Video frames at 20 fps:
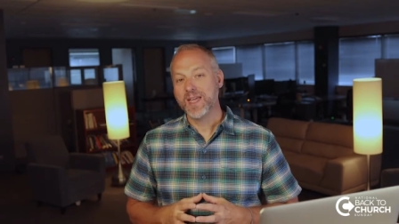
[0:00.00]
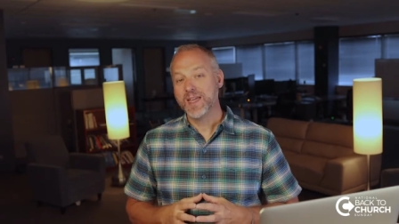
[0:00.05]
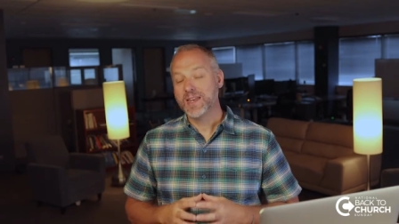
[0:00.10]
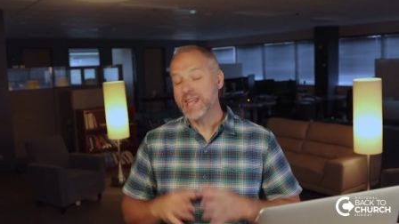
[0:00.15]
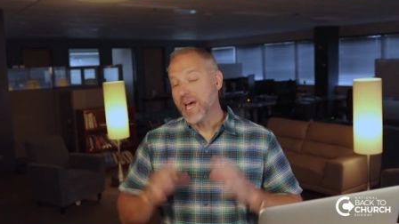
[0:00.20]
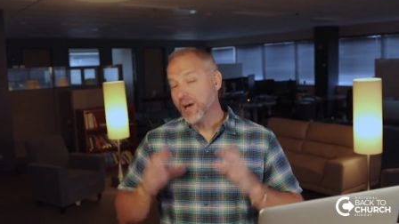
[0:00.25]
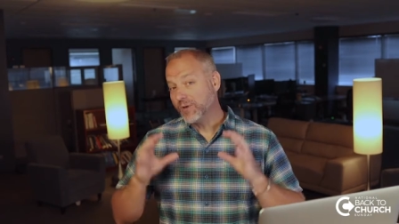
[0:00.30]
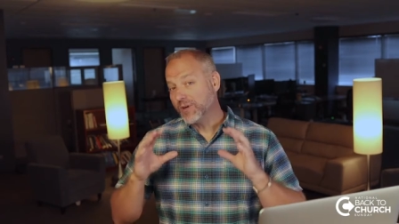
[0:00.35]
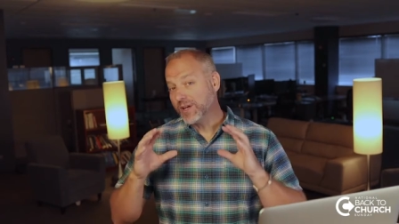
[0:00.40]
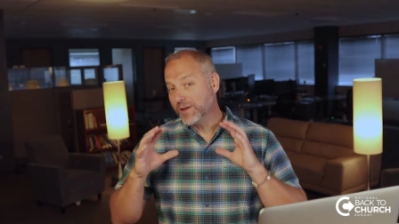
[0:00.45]

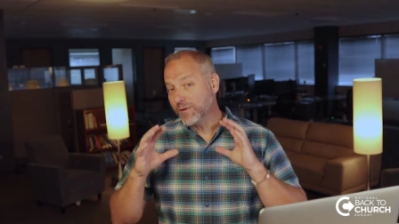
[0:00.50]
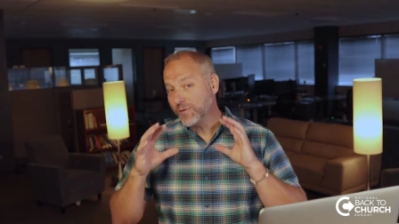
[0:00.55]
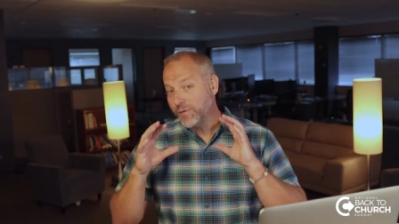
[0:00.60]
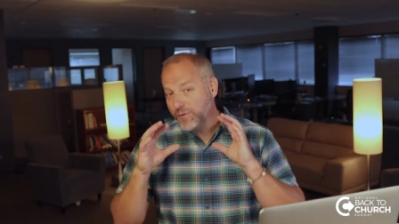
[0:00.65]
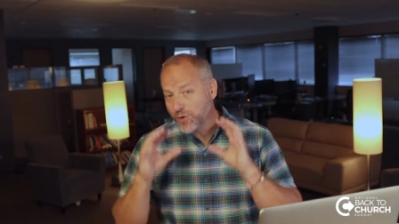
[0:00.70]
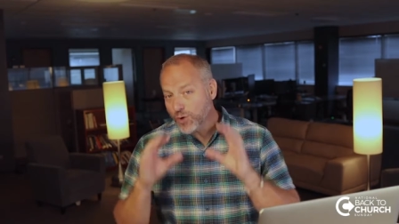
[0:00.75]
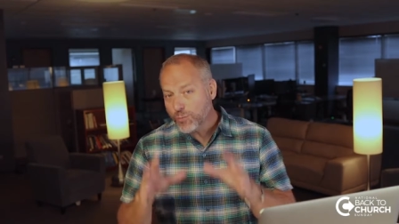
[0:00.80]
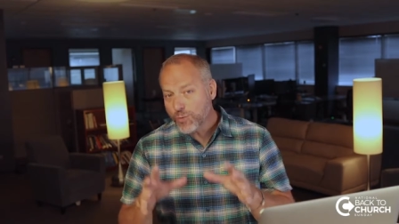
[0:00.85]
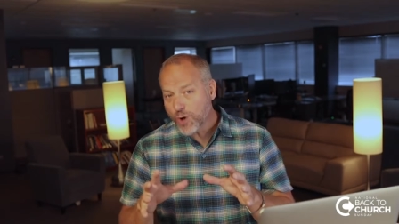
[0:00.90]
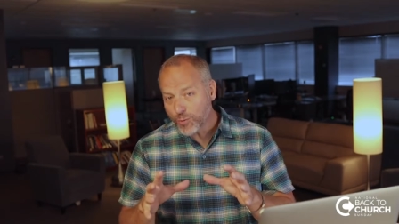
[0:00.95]
Now, in a
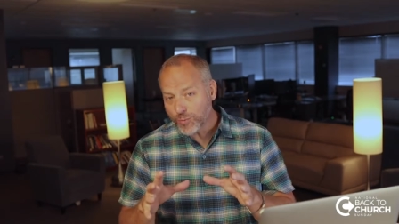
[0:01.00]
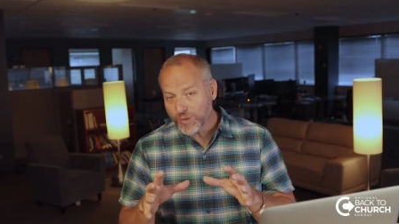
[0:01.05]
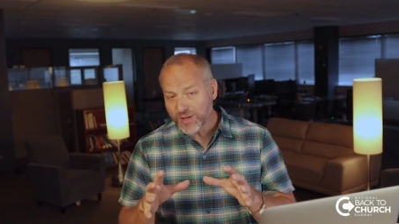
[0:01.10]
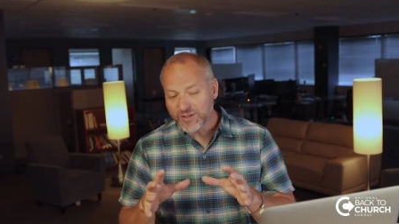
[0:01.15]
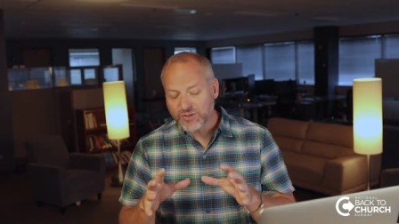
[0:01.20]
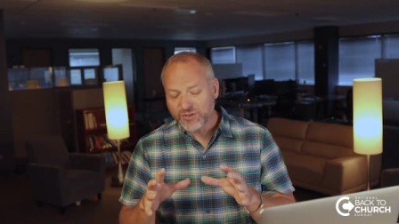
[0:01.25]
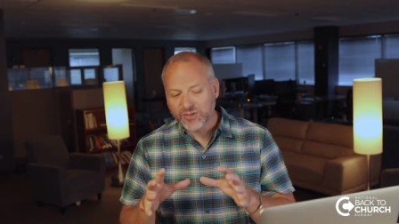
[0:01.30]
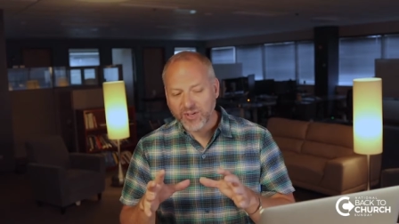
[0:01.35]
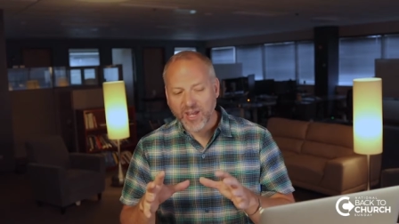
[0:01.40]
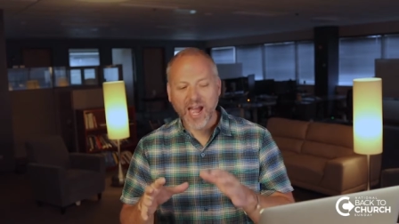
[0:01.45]
few
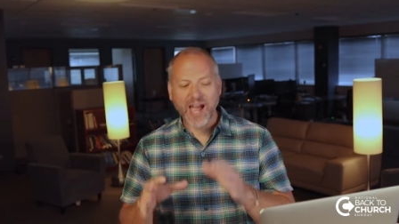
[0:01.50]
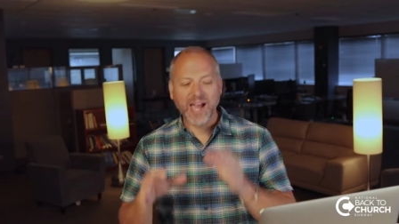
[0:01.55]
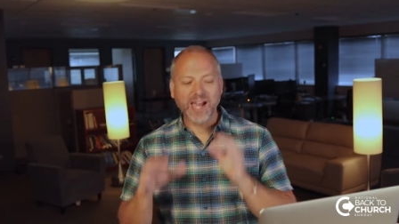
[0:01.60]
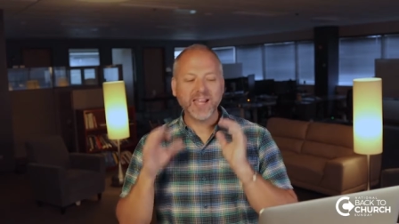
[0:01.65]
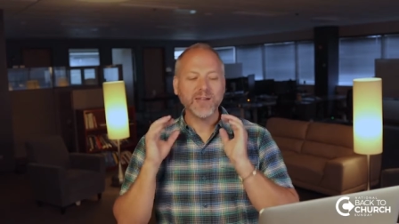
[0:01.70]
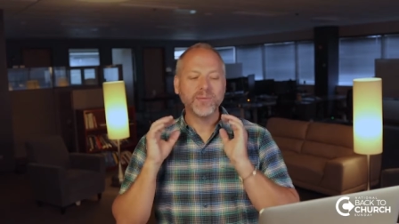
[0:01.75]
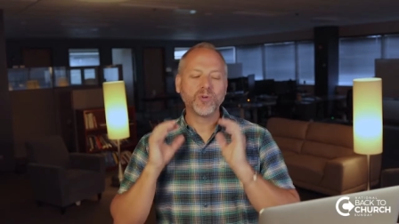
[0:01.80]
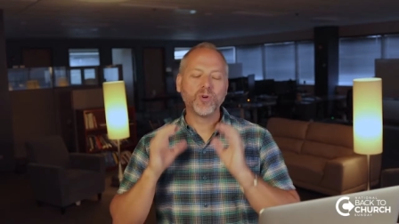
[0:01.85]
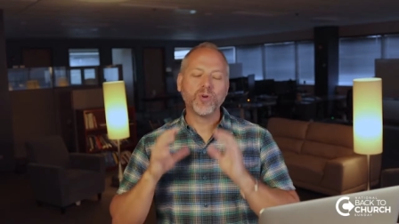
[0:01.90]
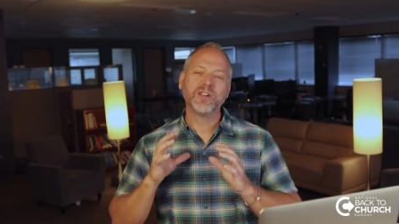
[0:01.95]
moments, I
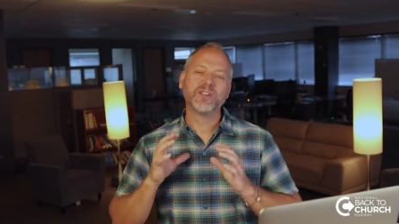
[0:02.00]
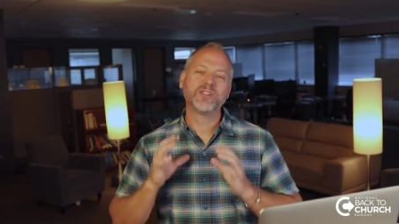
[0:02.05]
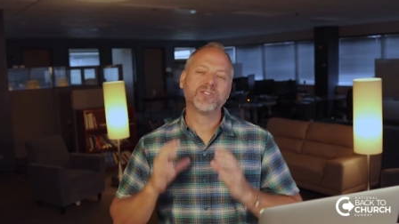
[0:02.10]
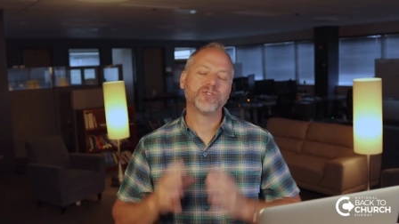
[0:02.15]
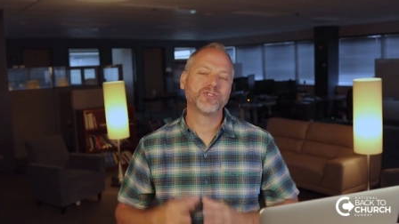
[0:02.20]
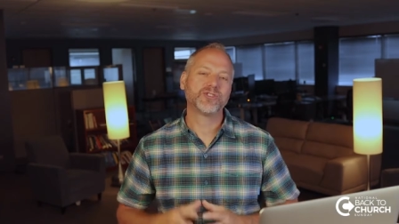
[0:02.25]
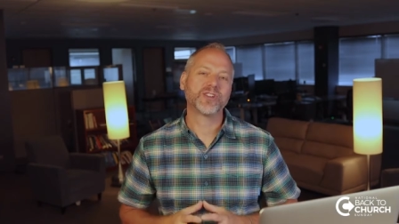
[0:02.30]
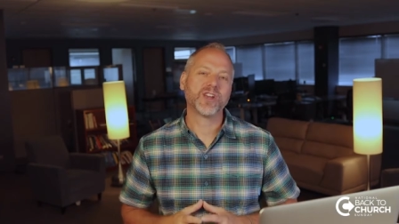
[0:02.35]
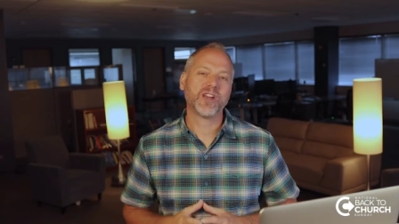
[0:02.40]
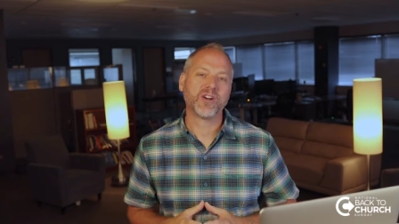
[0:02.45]
am going to
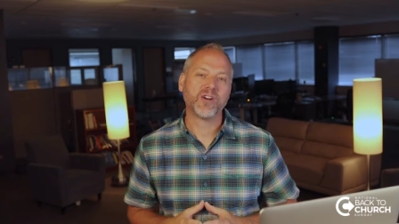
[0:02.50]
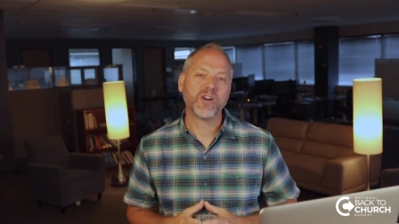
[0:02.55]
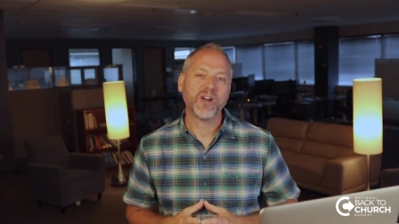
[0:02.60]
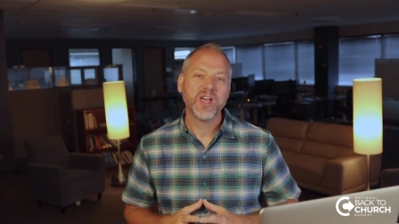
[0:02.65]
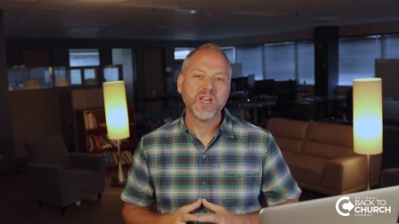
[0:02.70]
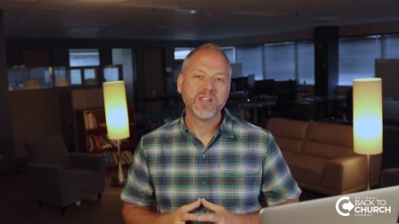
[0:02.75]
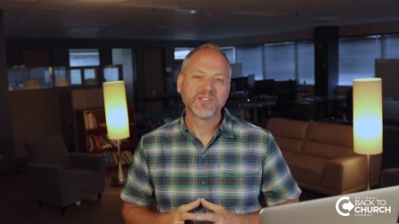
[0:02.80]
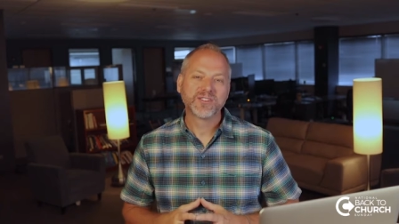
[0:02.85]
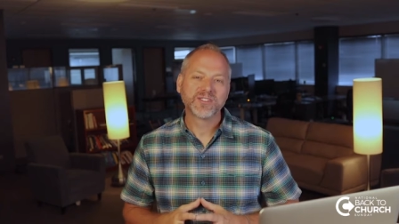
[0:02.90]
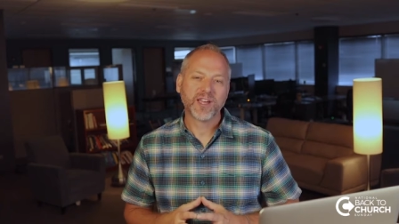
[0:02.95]
share
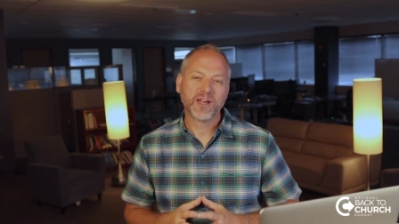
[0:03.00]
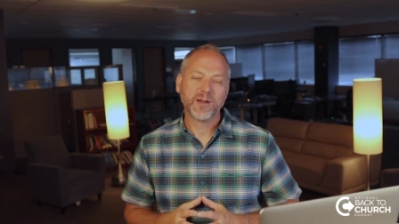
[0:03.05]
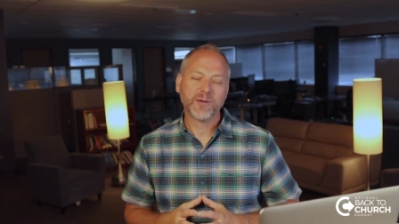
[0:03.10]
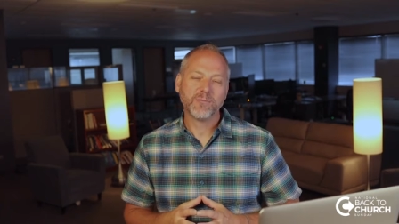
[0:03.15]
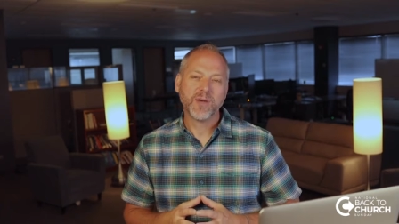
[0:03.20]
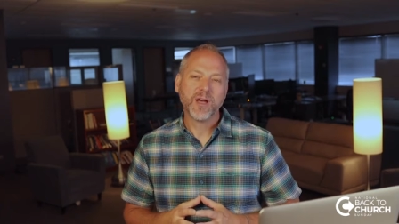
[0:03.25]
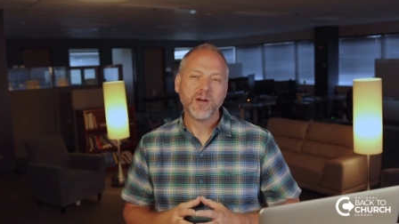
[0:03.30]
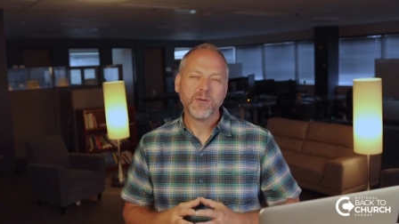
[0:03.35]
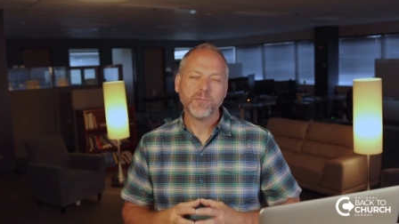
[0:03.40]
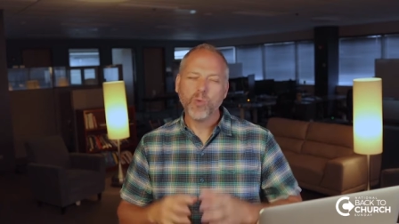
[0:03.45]

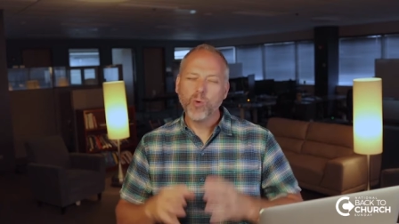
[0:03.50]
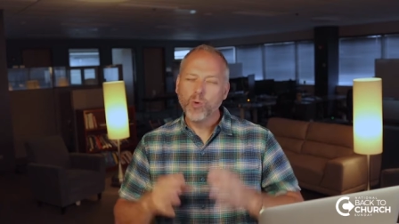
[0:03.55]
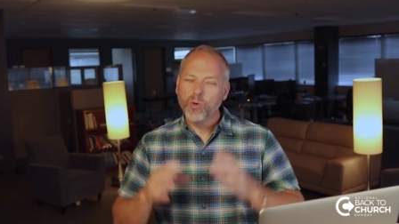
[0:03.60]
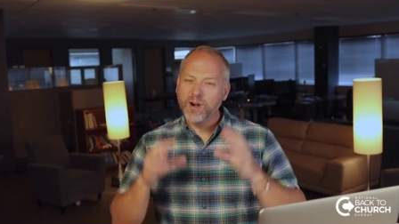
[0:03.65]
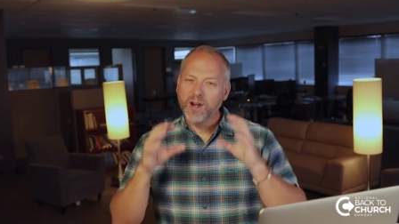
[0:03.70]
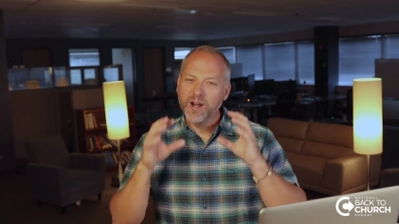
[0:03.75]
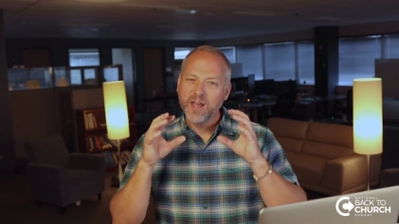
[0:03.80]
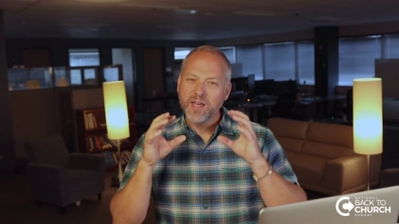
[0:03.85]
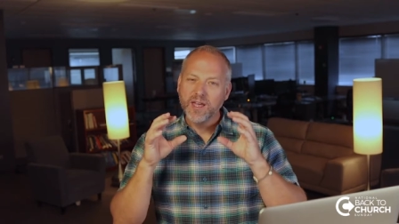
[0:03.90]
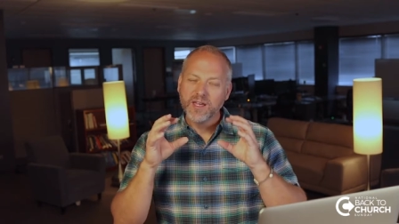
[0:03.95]
some
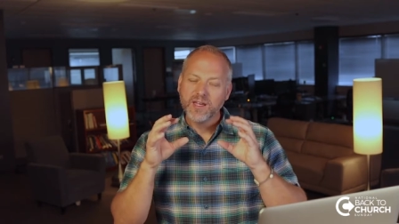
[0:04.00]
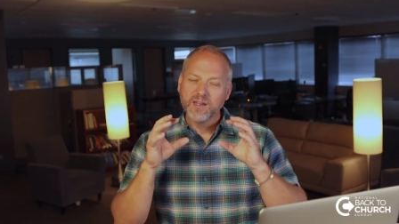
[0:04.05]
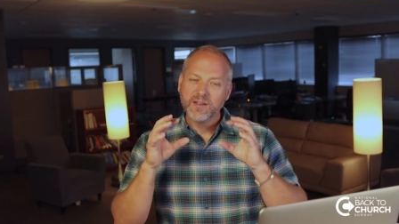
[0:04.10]
more